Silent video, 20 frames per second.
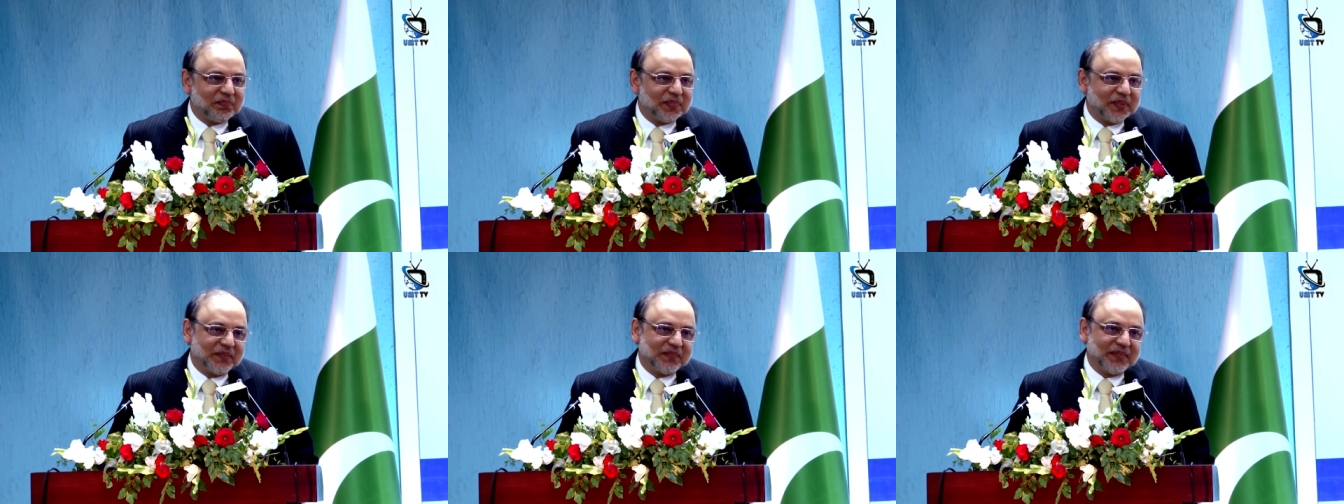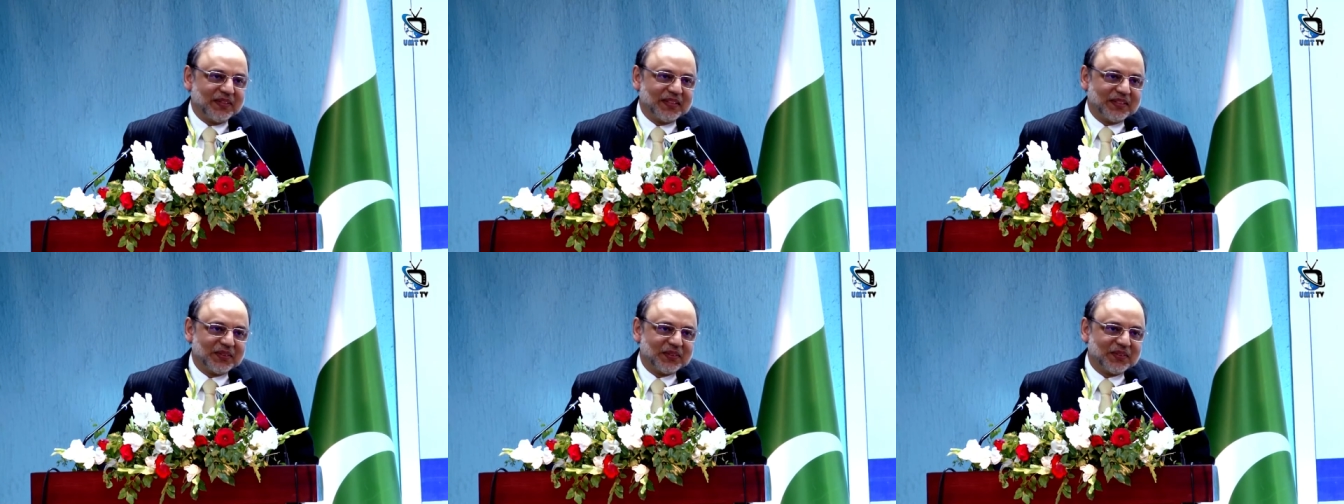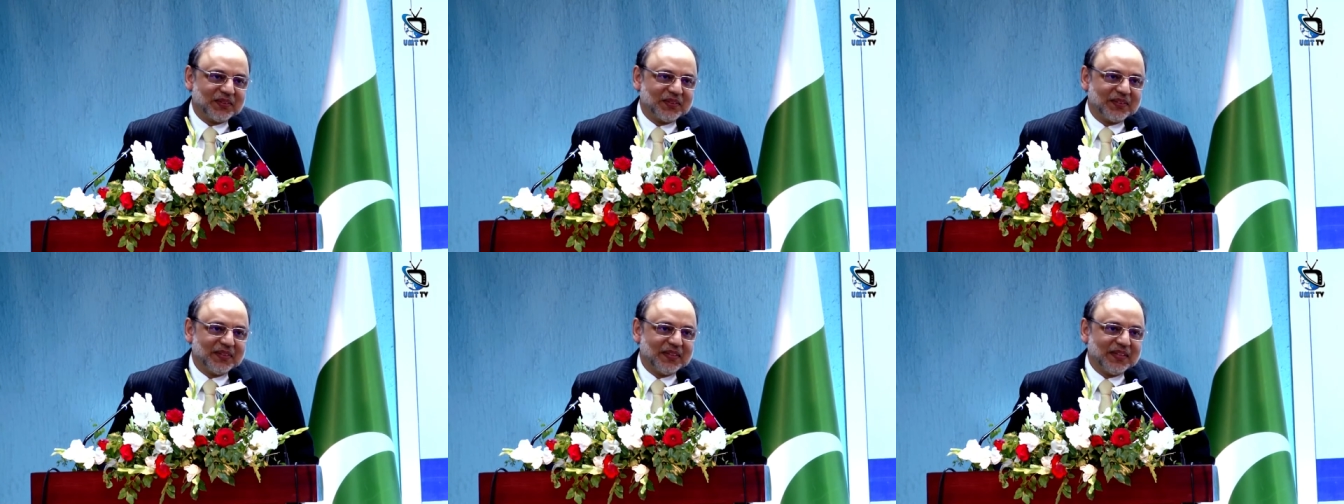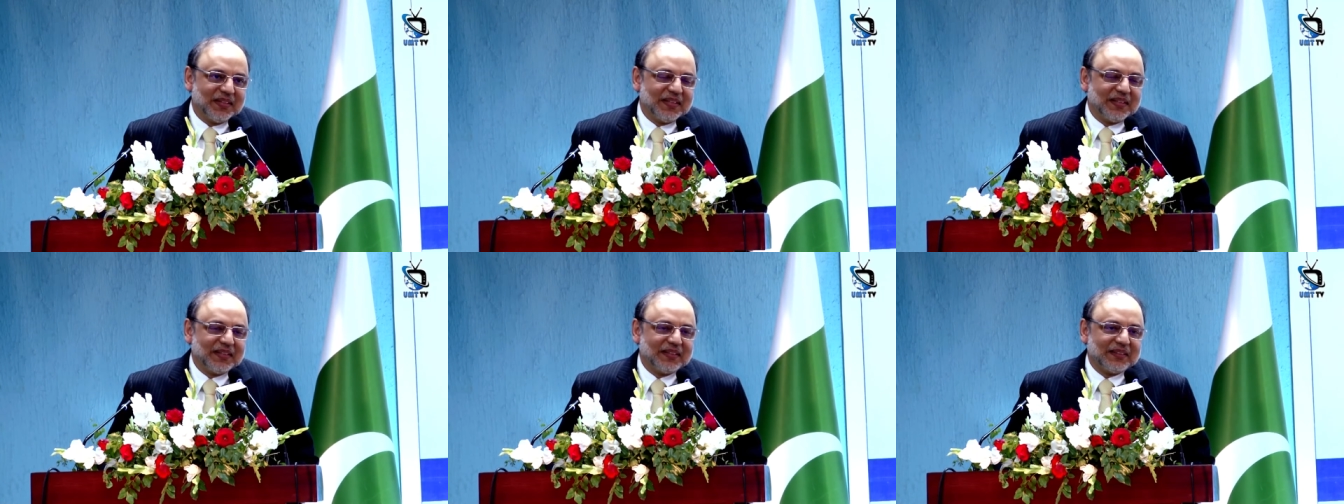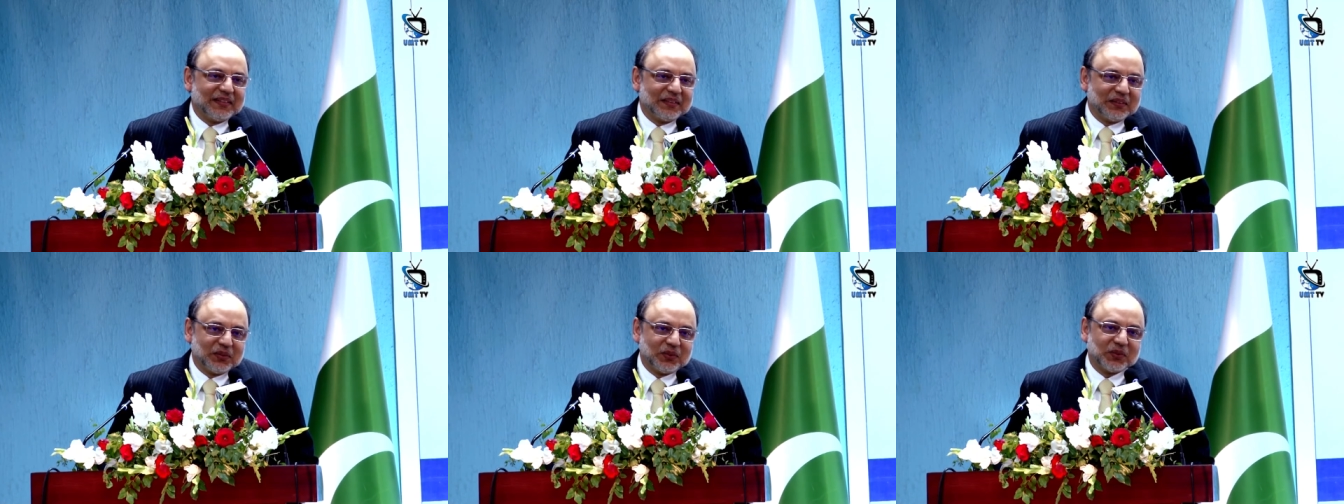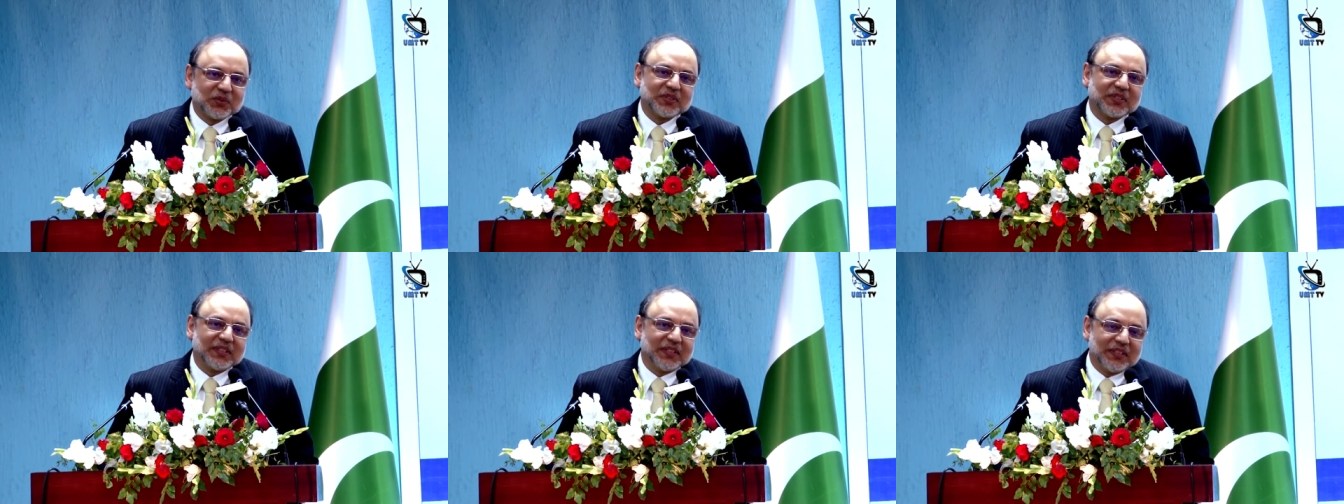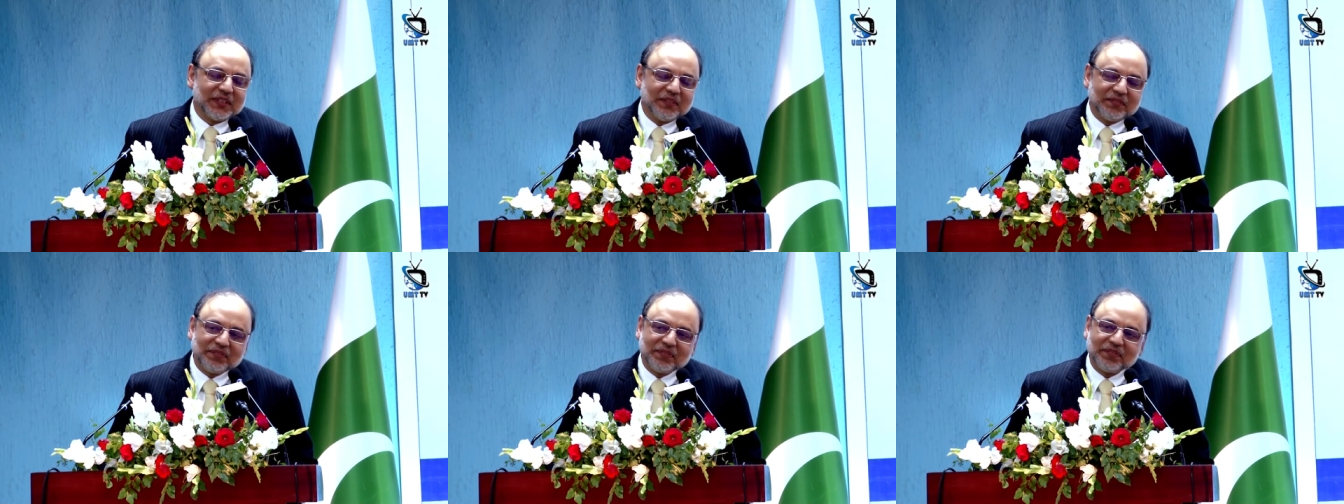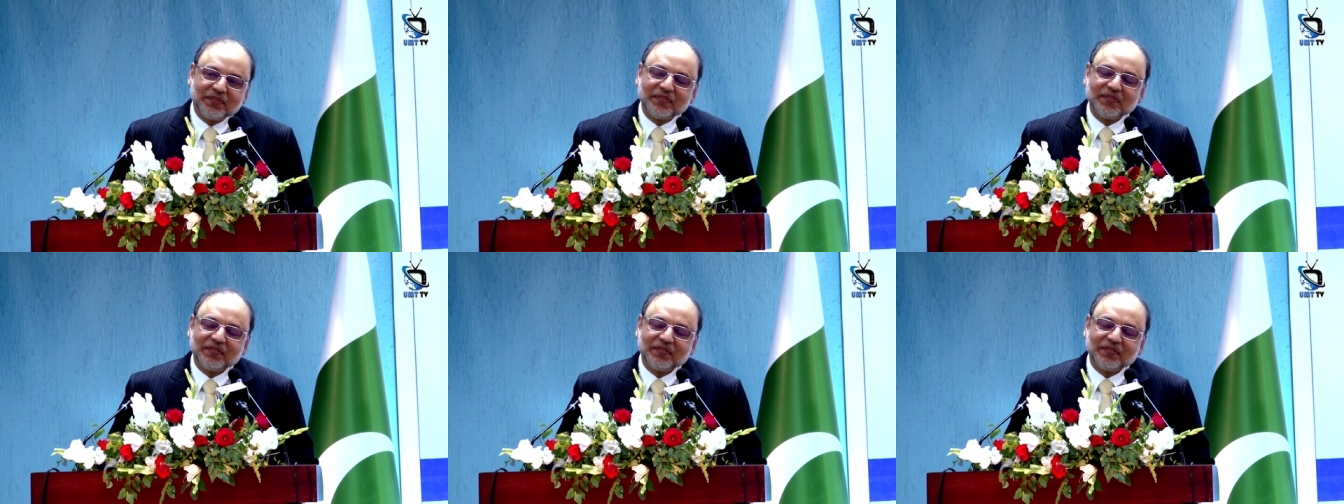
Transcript: privilege to serve